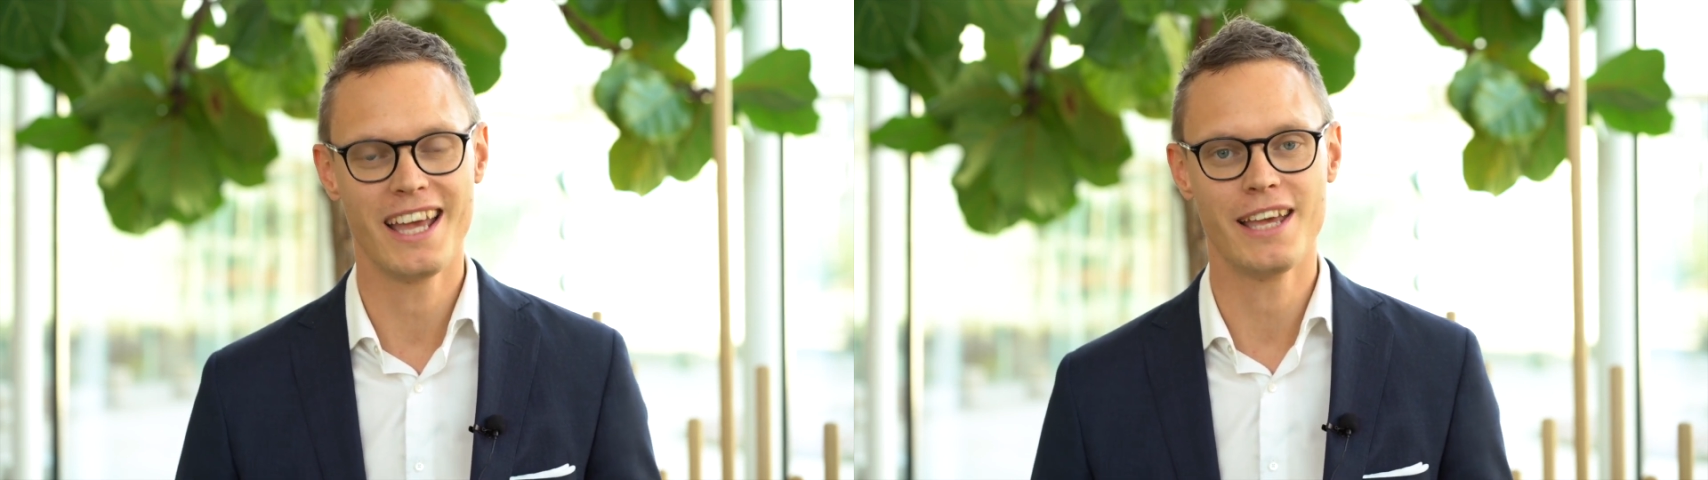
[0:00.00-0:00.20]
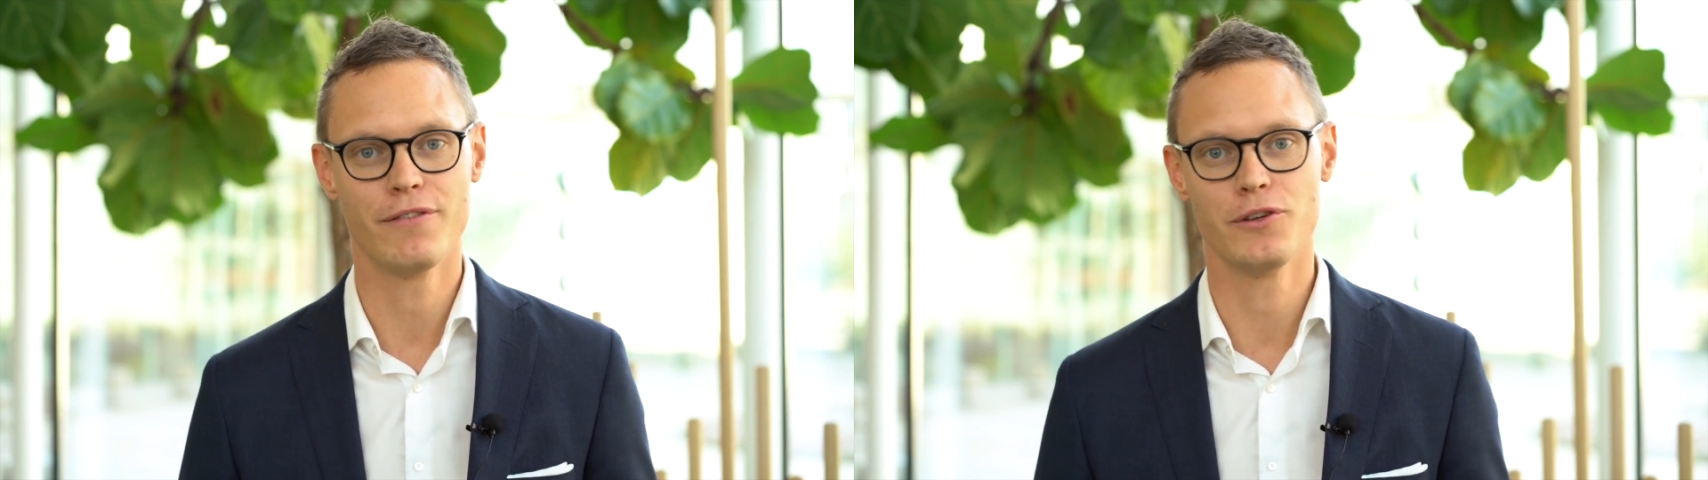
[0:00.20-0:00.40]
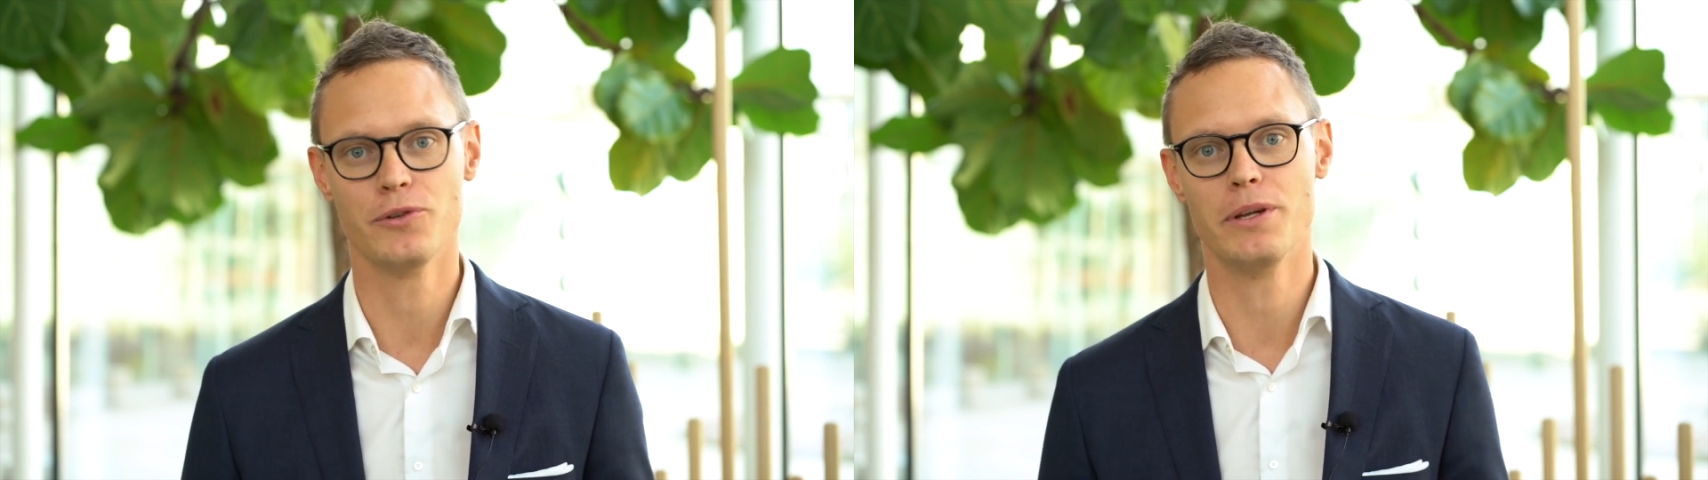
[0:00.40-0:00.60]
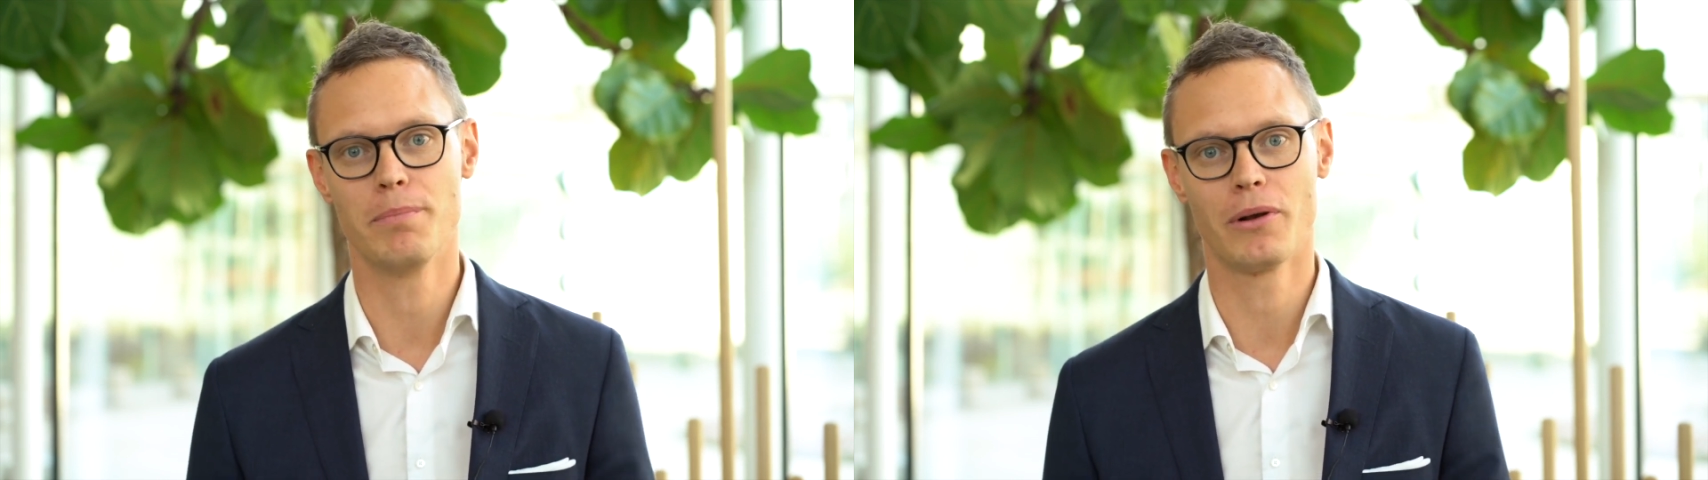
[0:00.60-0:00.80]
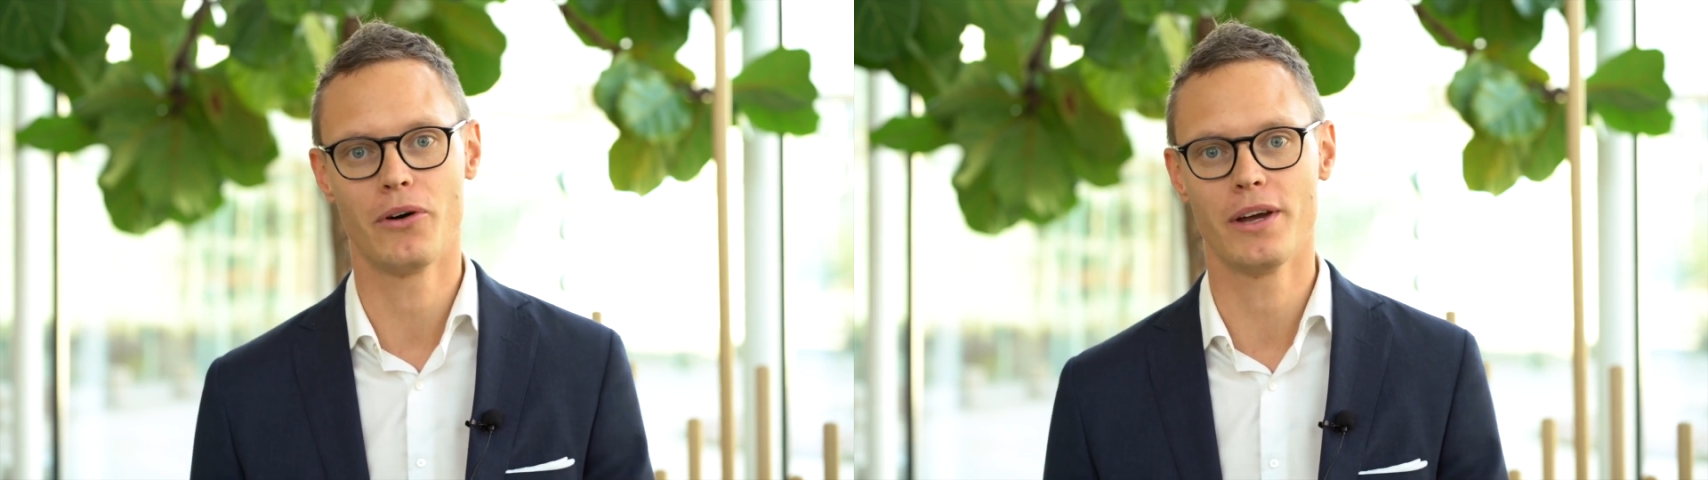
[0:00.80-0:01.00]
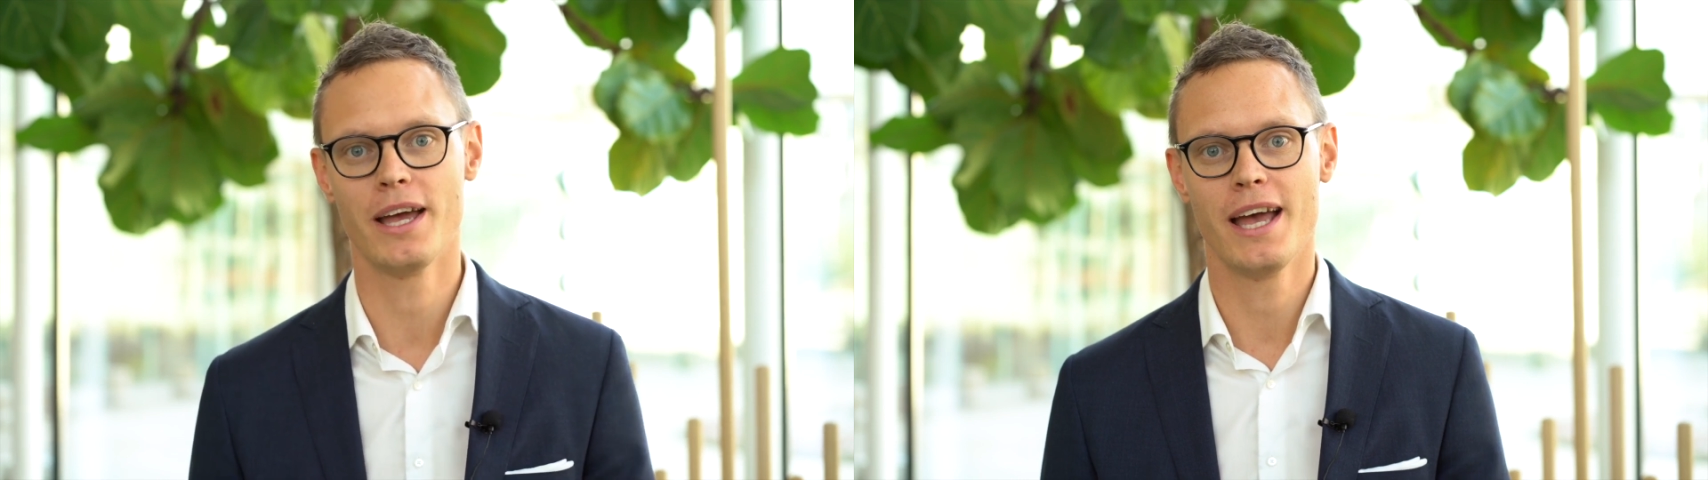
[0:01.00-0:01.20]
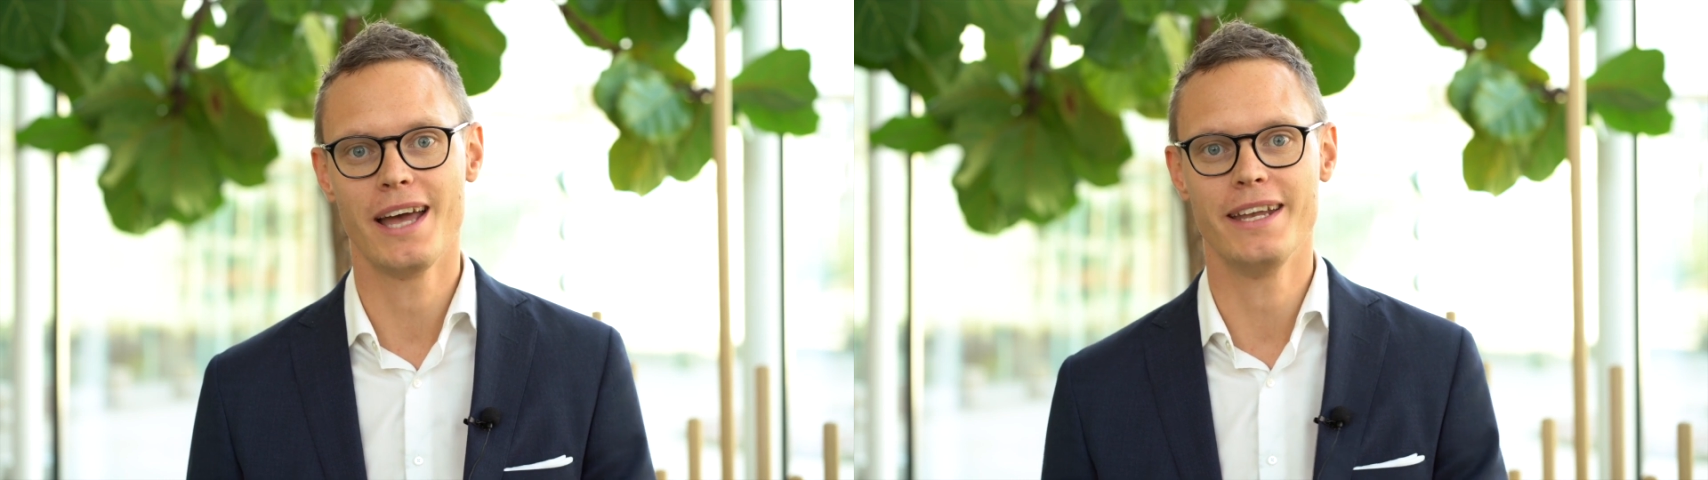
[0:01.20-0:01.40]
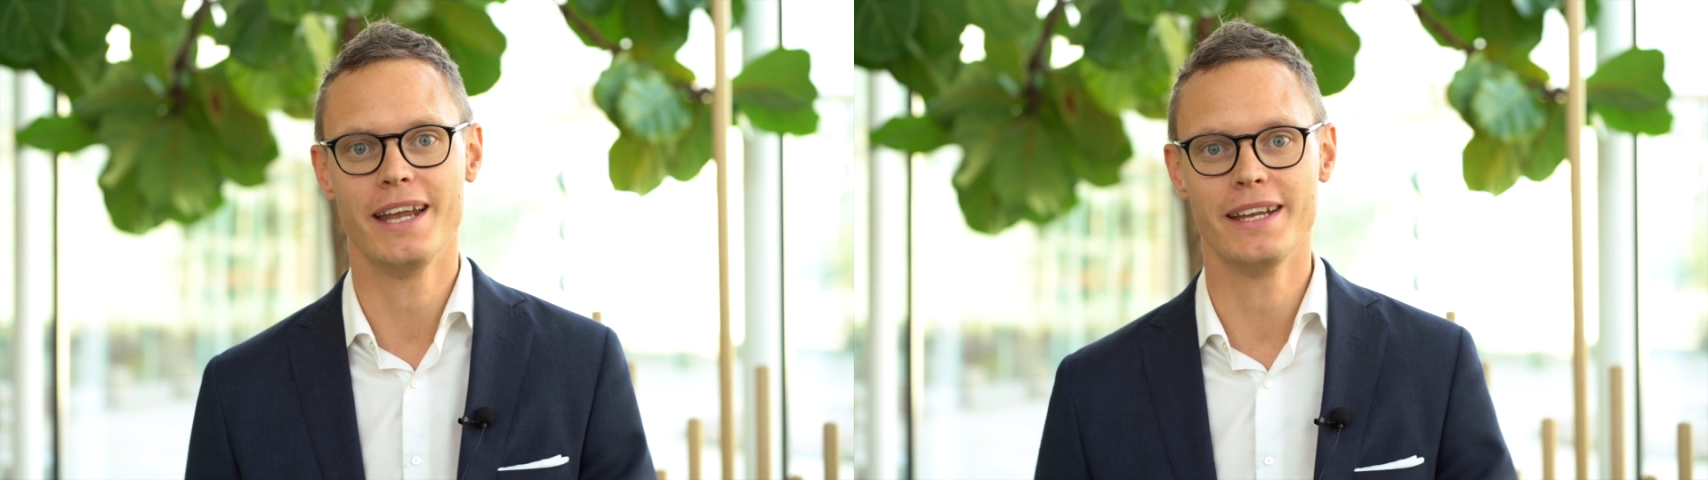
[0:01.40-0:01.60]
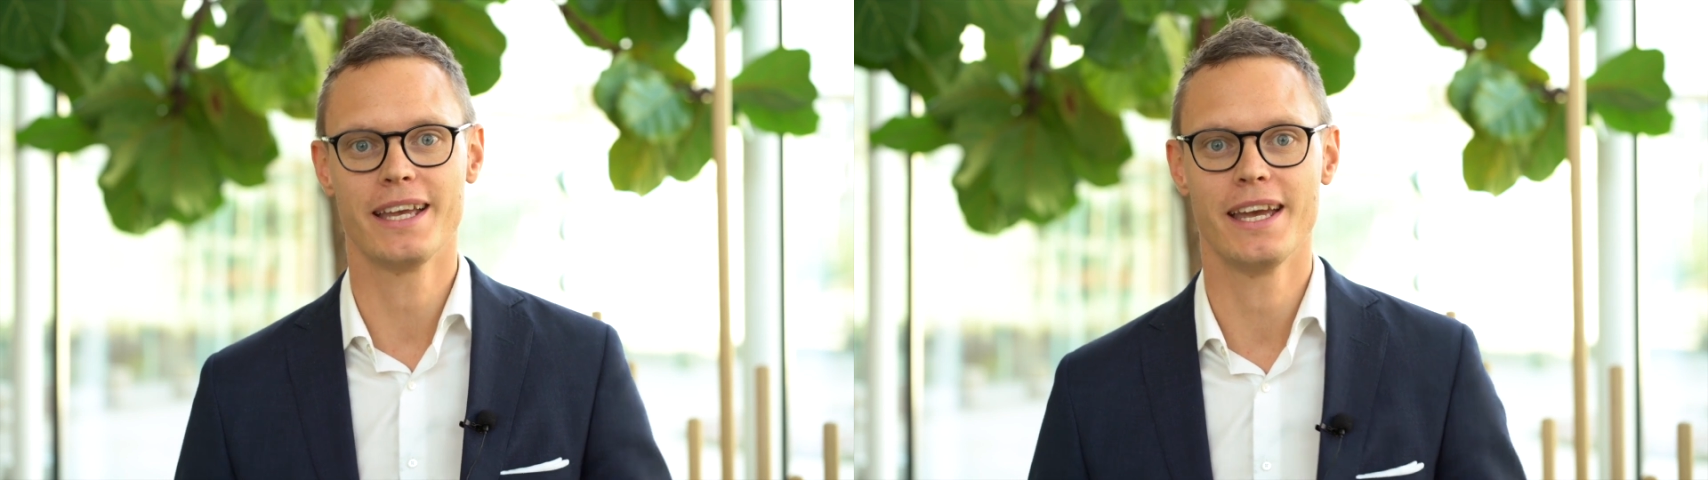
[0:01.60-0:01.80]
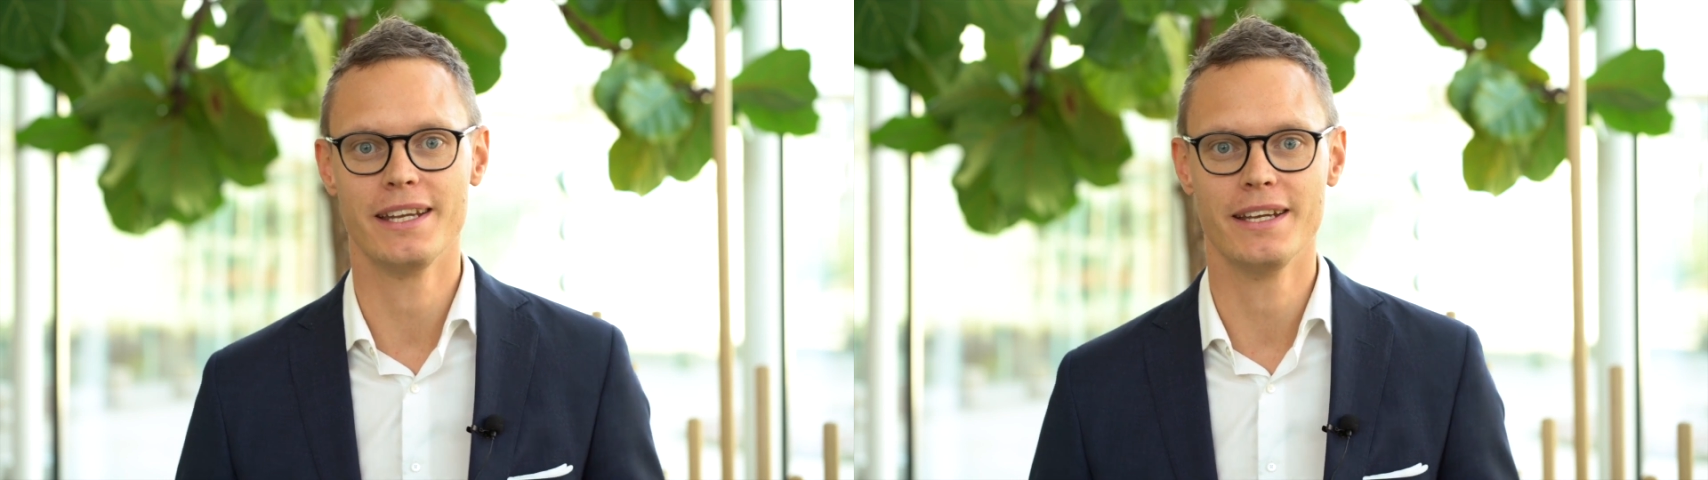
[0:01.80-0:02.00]
if you deploy a
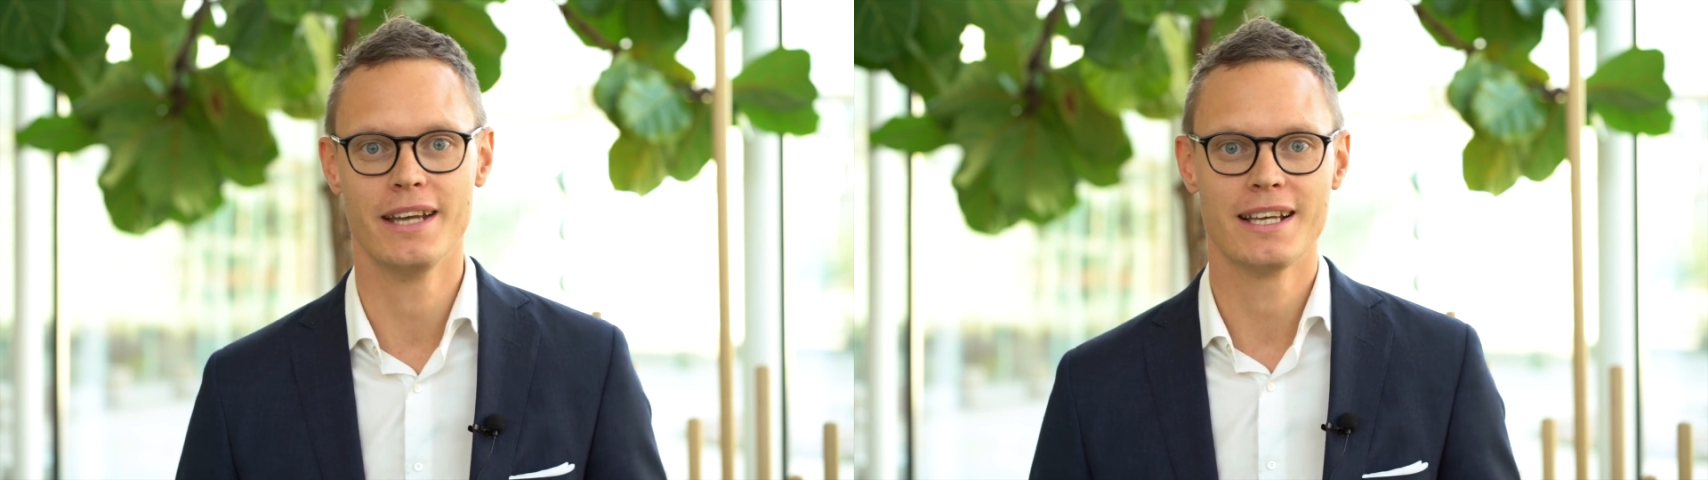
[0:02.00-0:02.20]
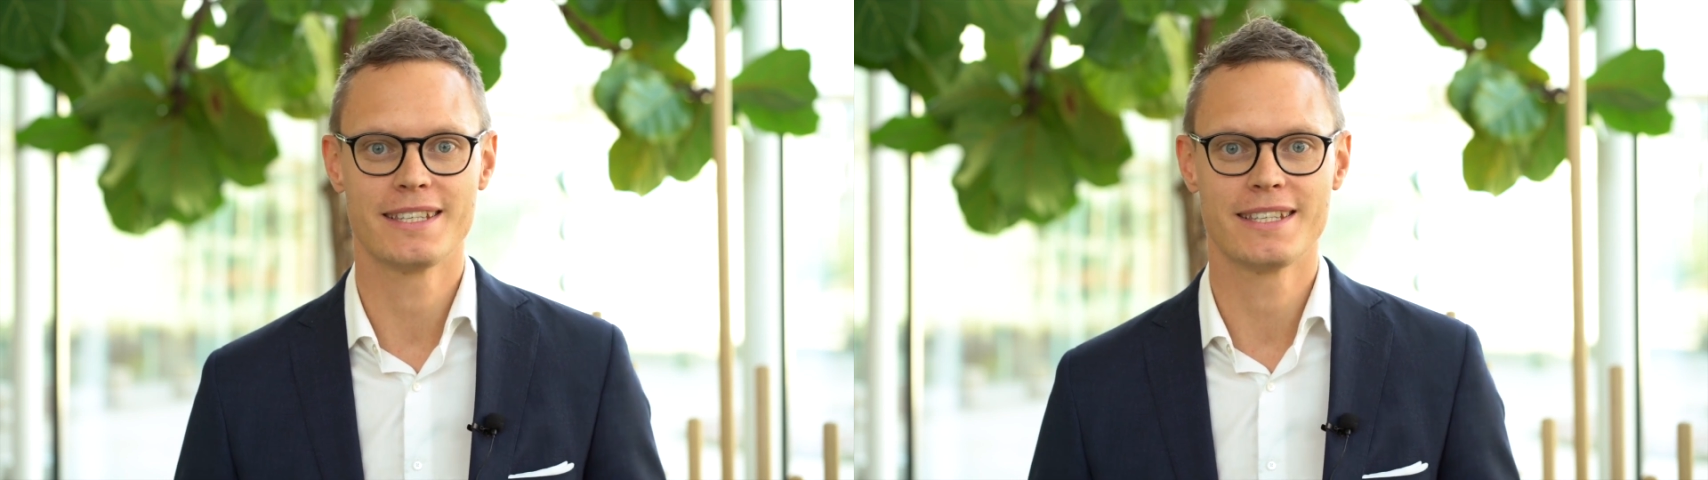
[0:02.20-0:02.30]
dedicated